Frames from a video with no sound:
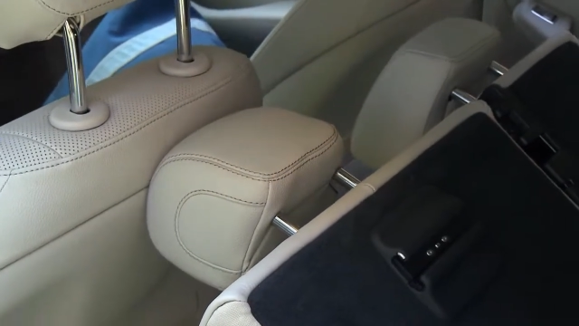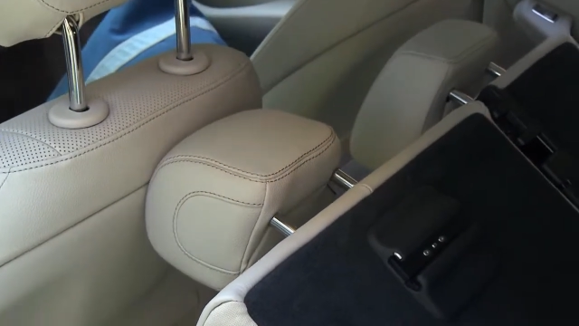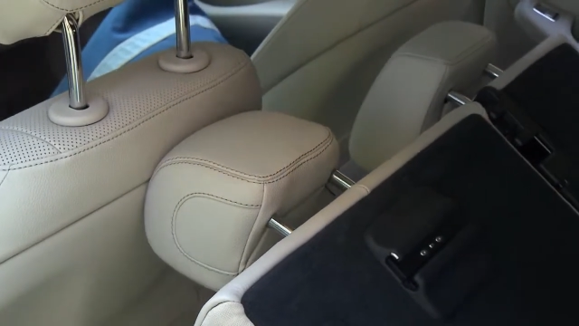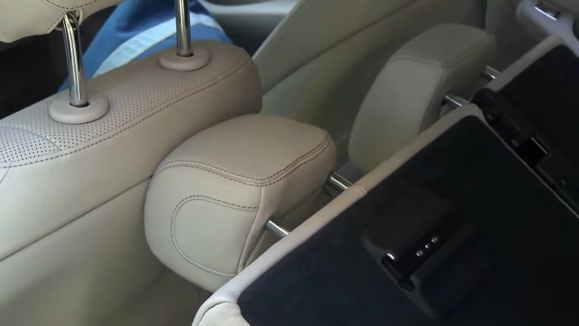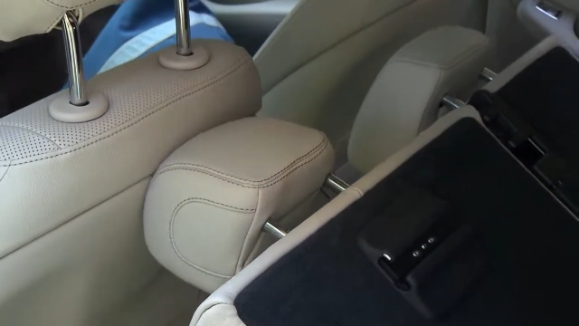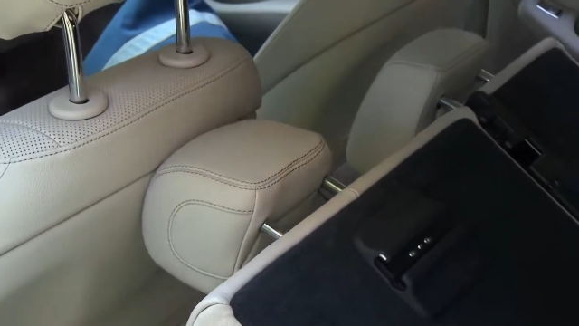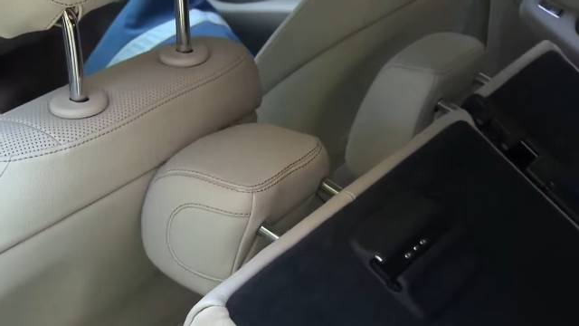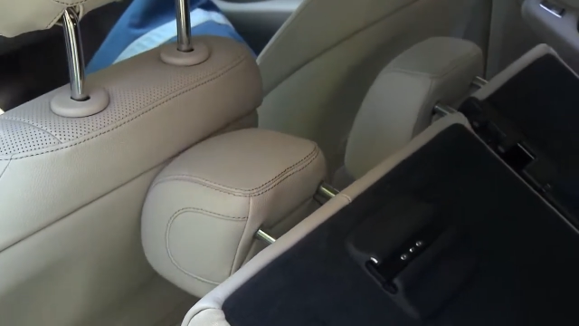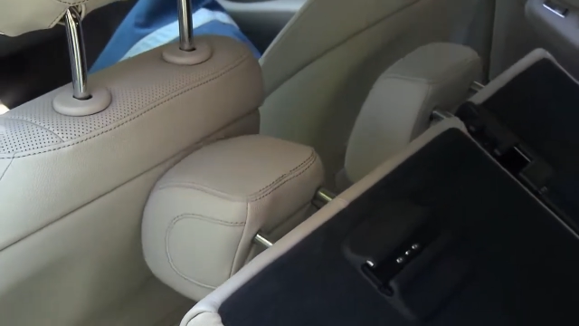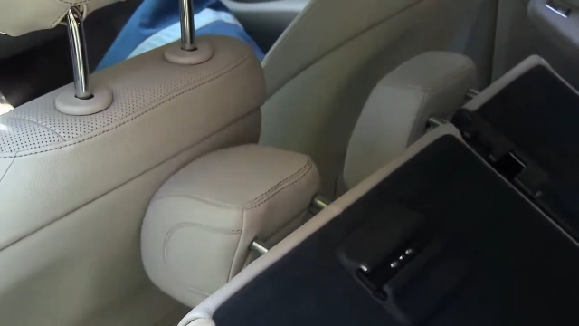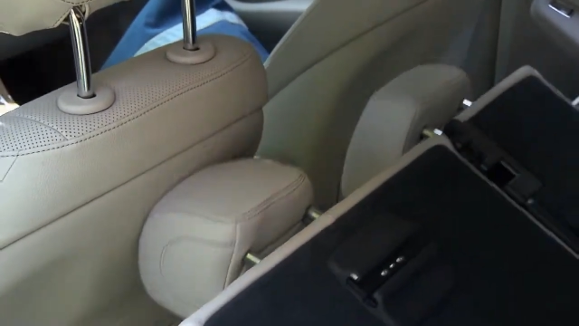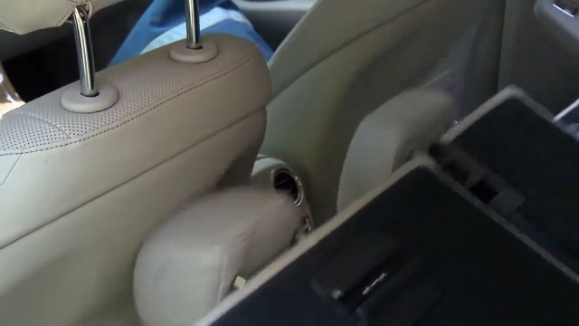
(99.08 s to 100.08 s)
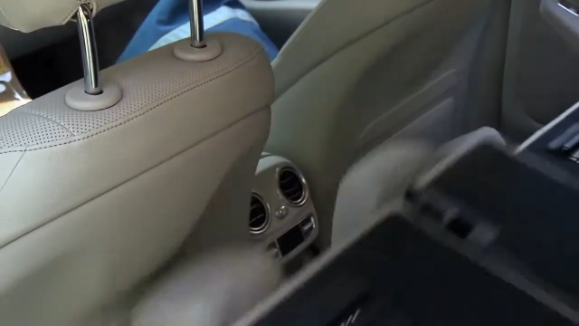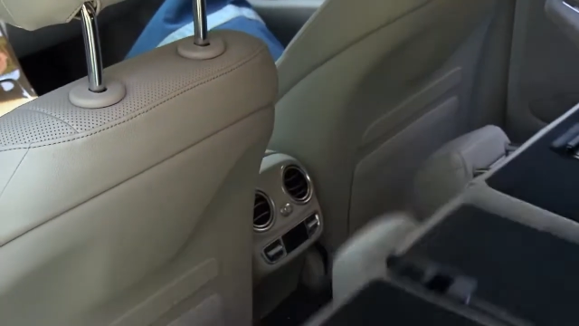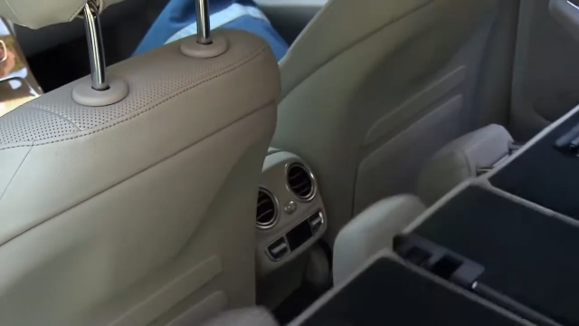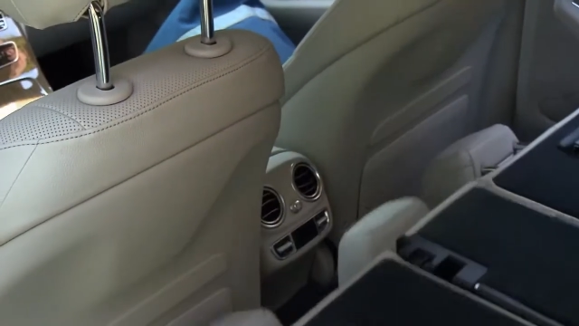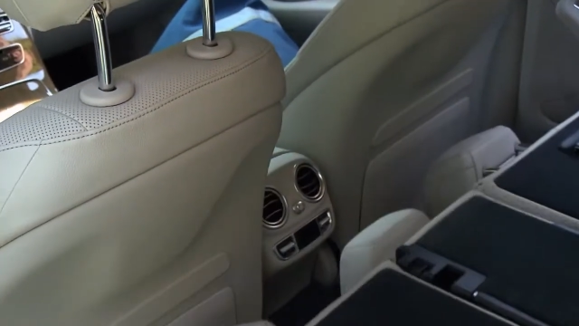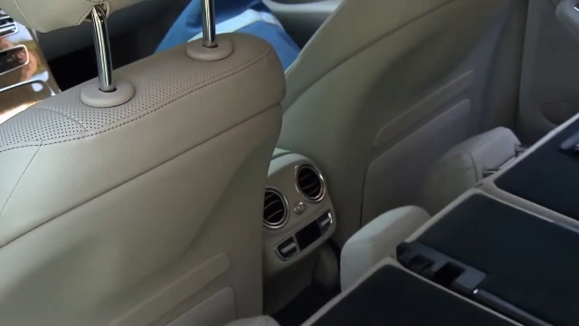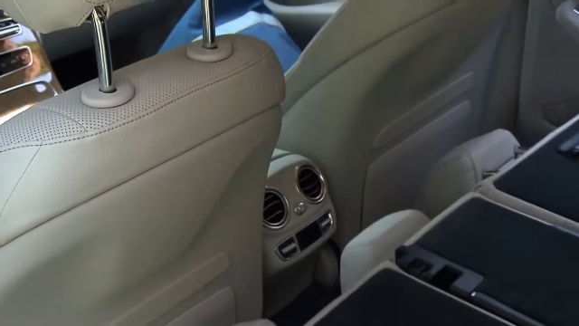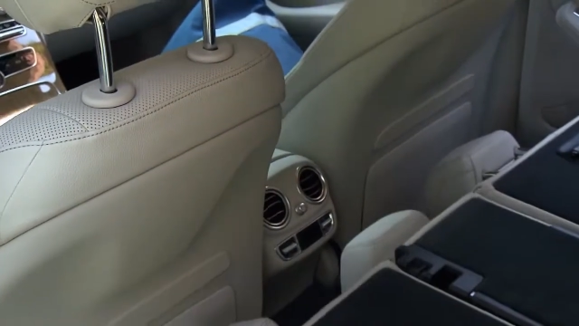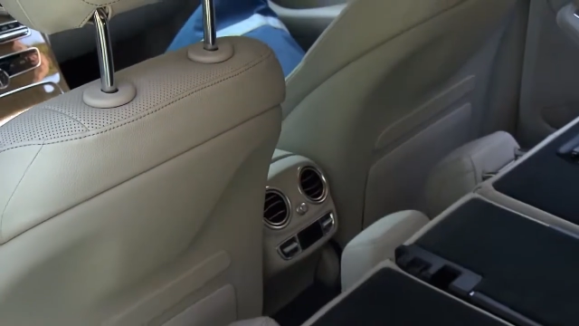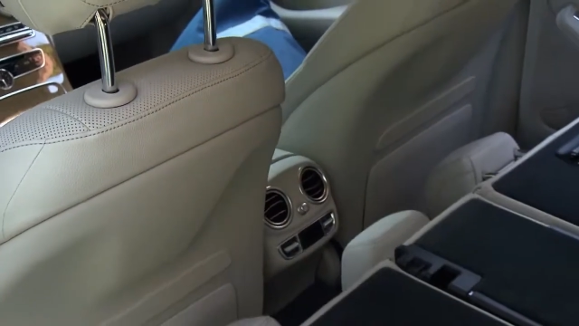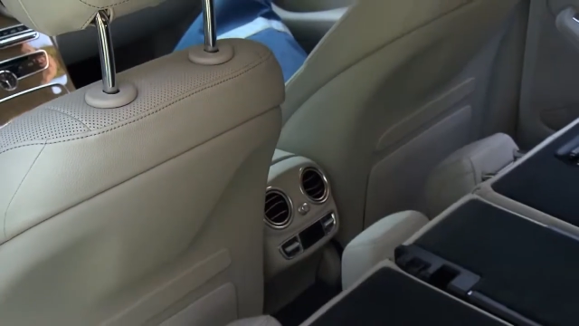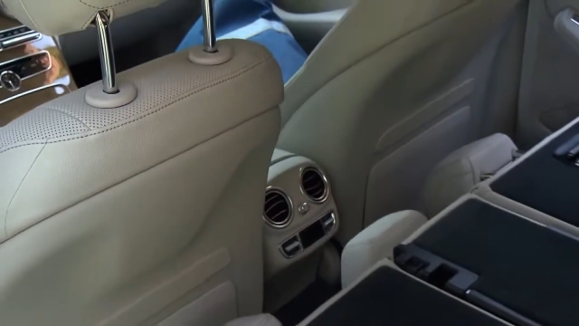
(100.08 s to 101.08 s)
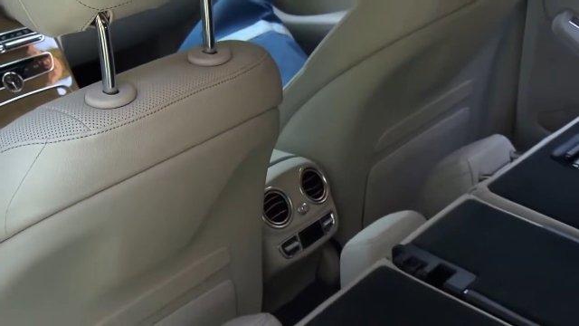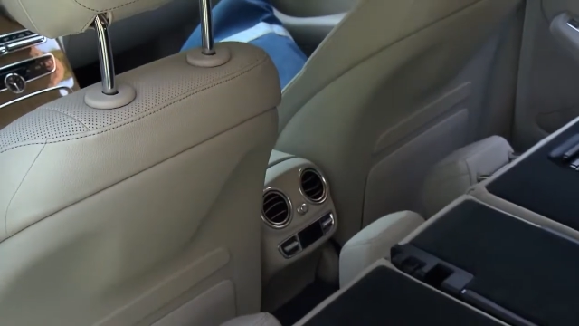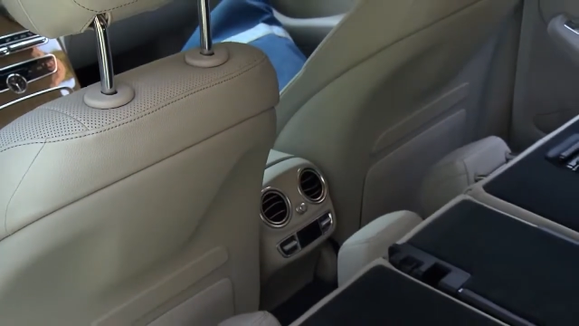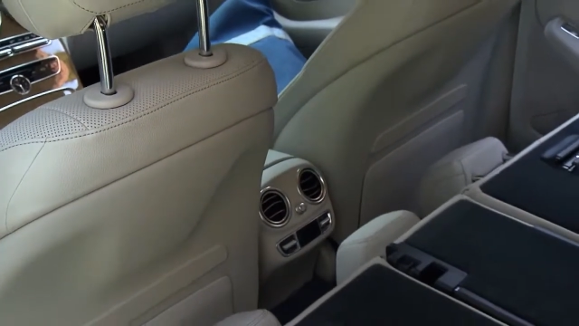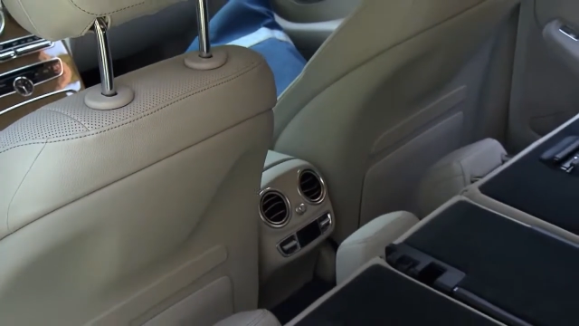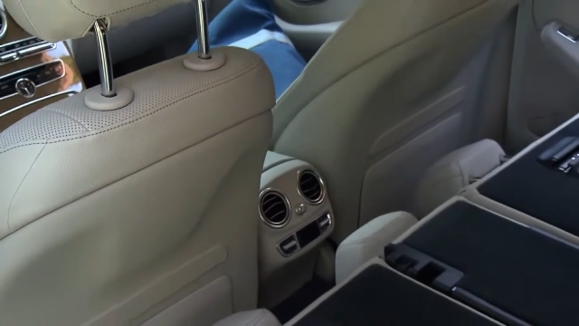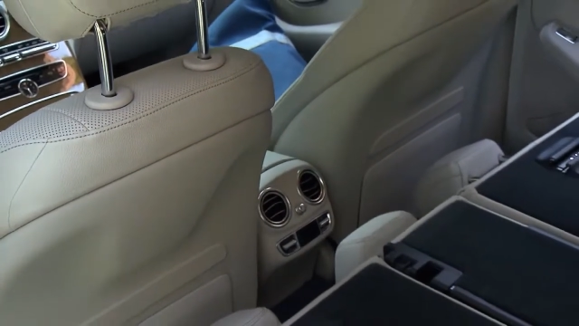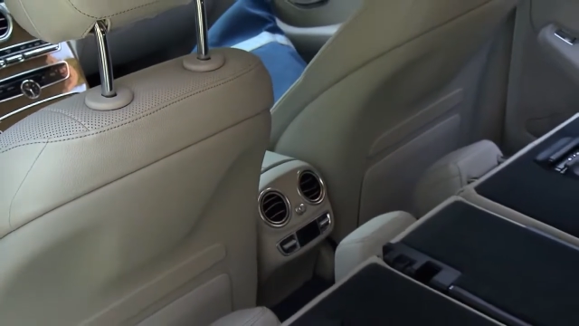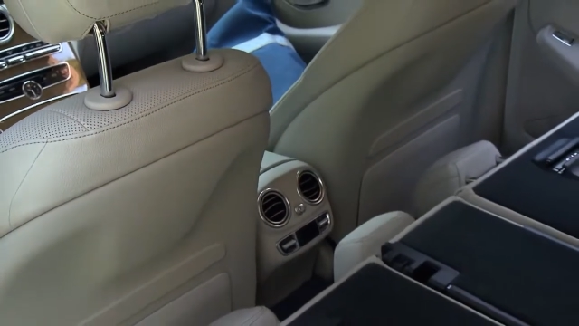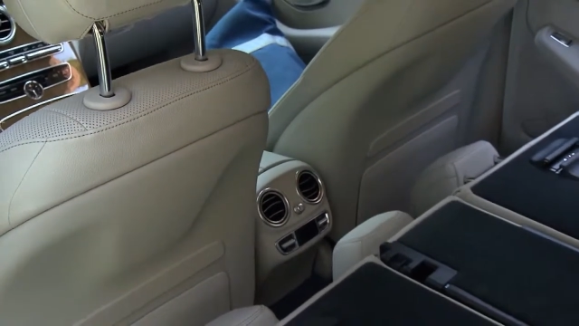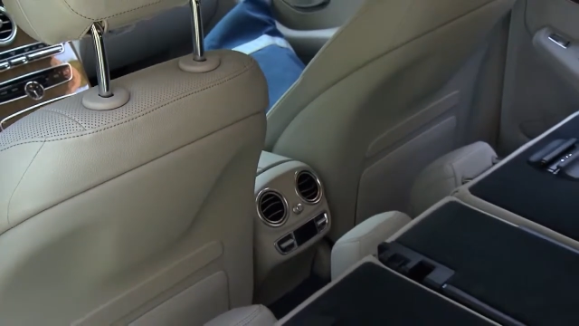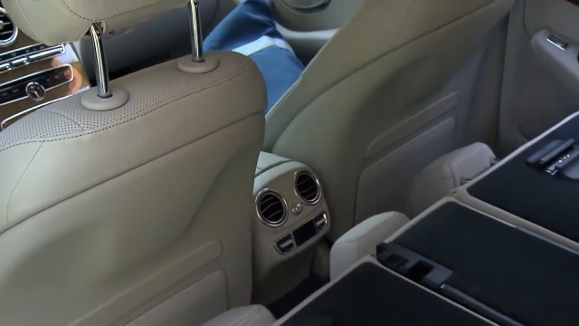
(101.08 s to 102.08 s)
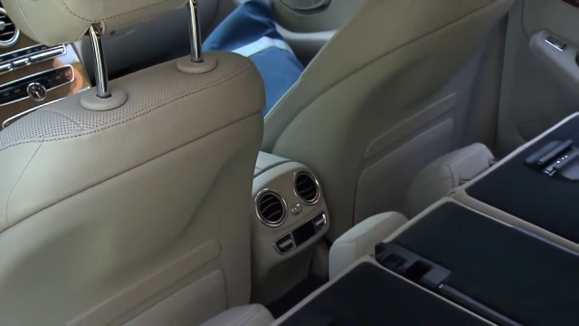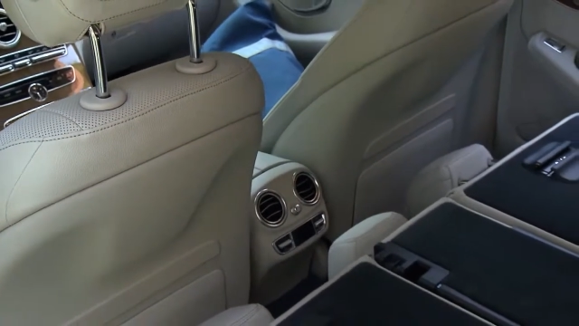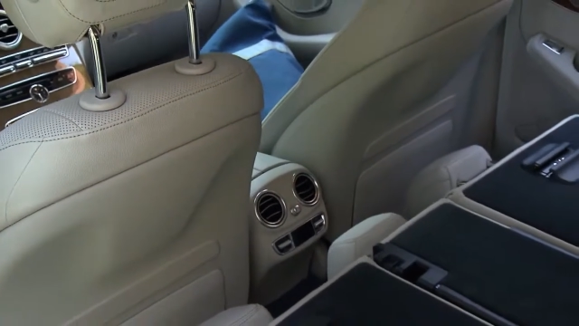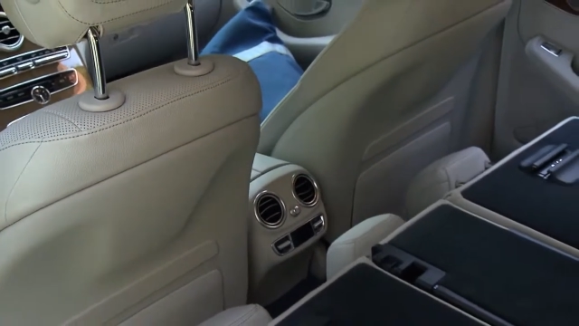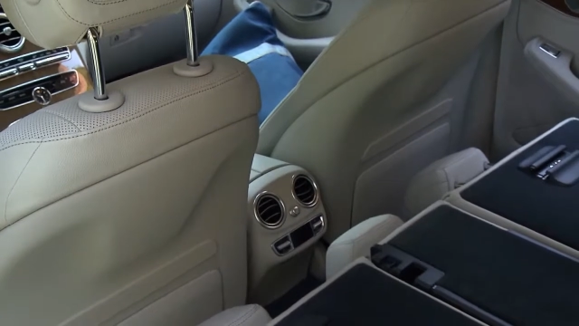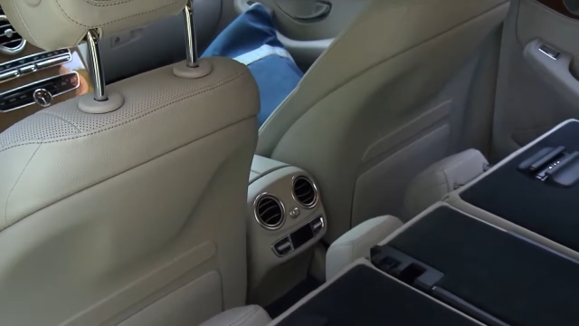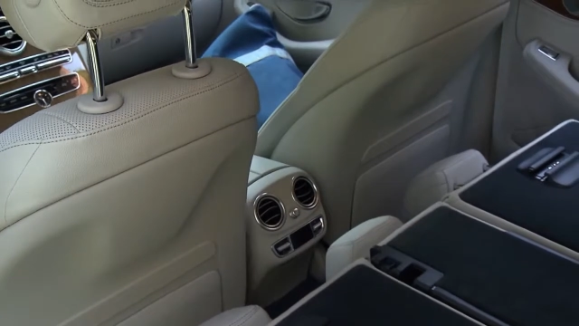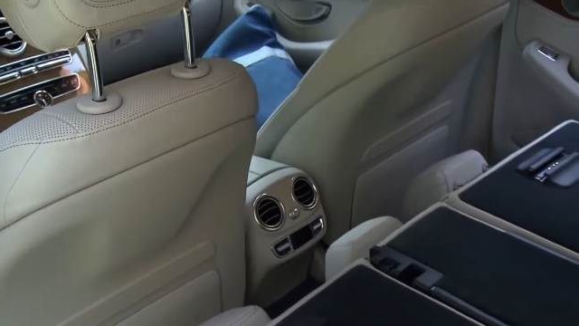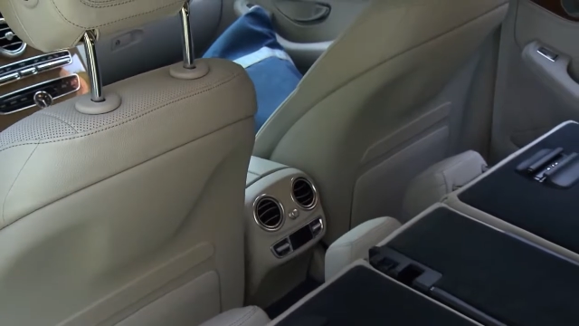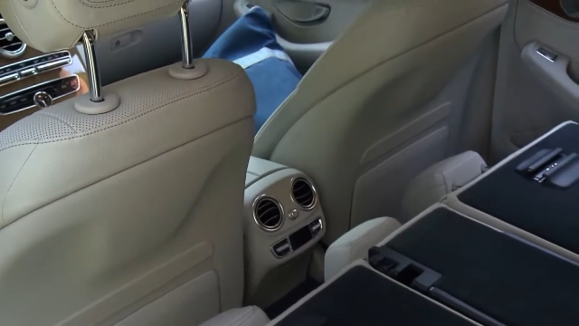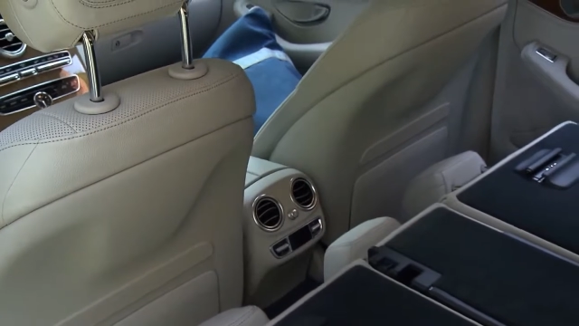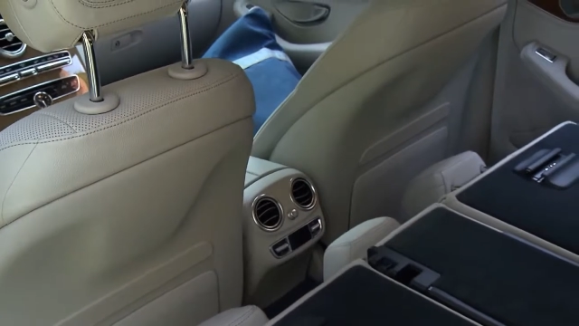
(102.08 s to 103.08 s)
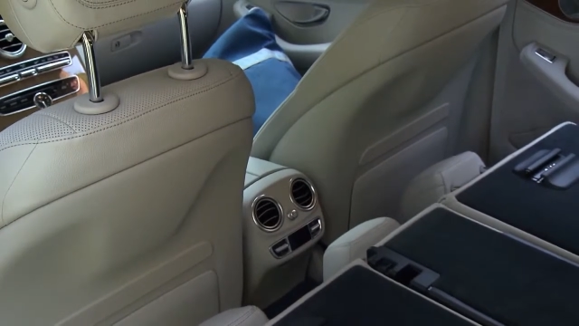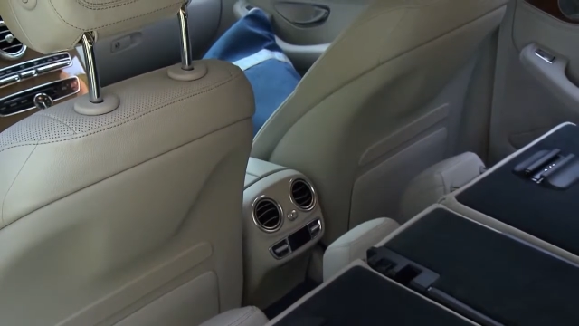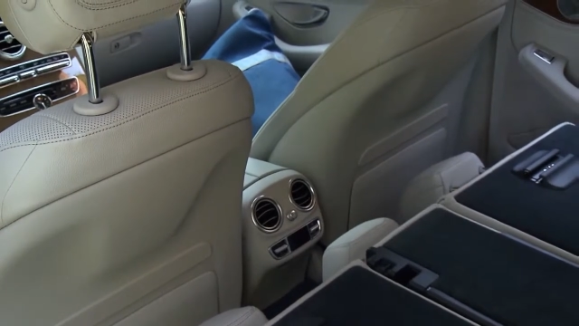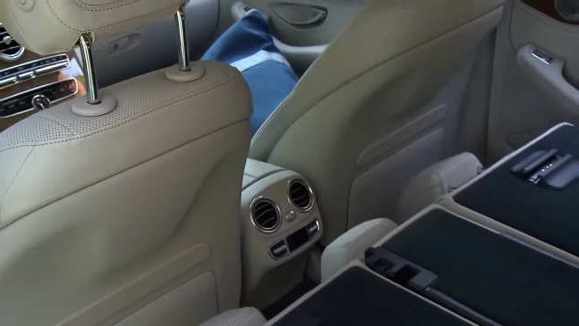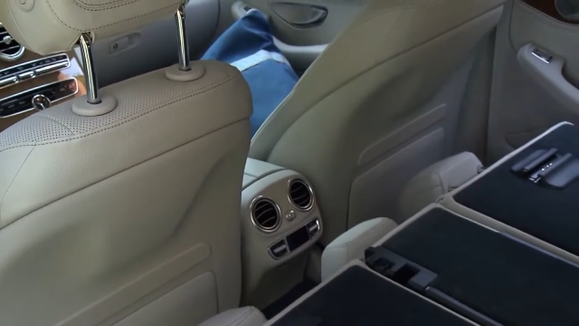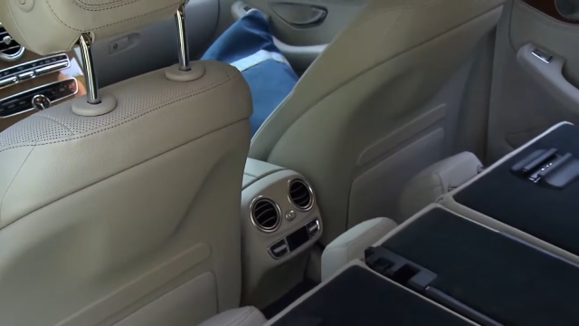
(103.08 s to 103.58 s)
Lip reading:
No face is visible, so there are no lips to read.